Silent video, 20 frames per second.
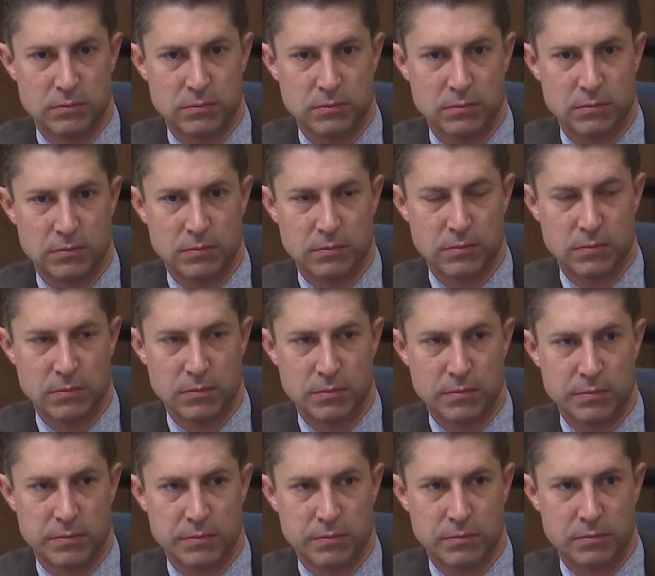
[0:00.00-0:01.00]

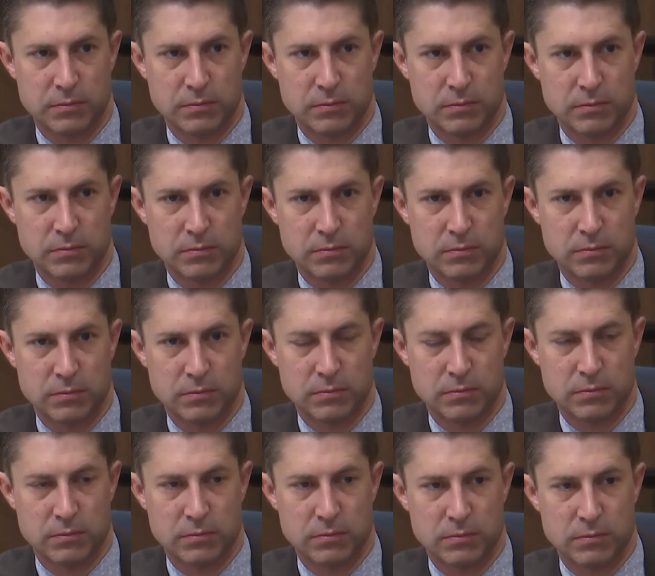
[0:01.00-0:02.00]

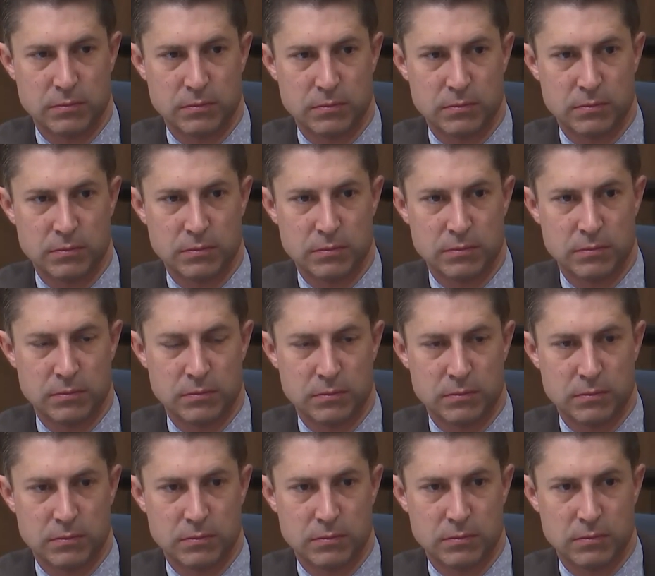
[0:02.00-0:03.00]

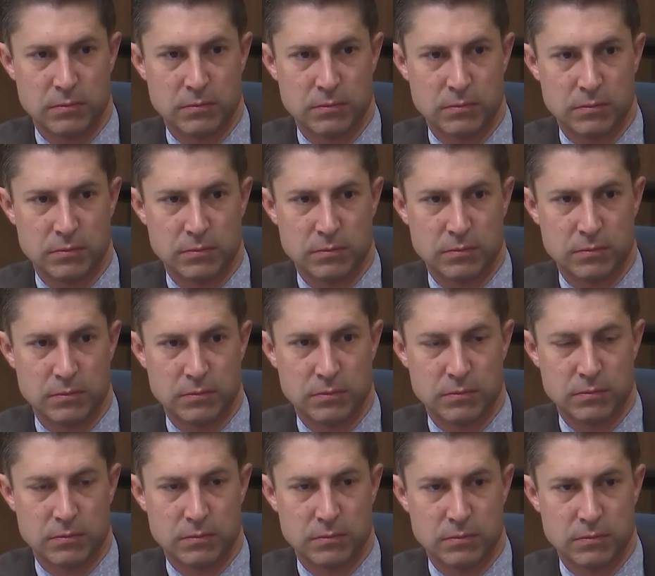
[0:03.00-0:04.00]

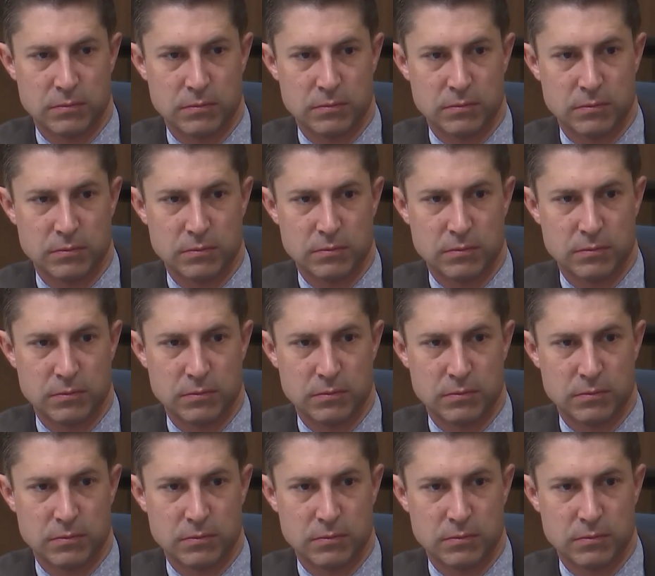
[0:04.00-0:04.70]
(silent)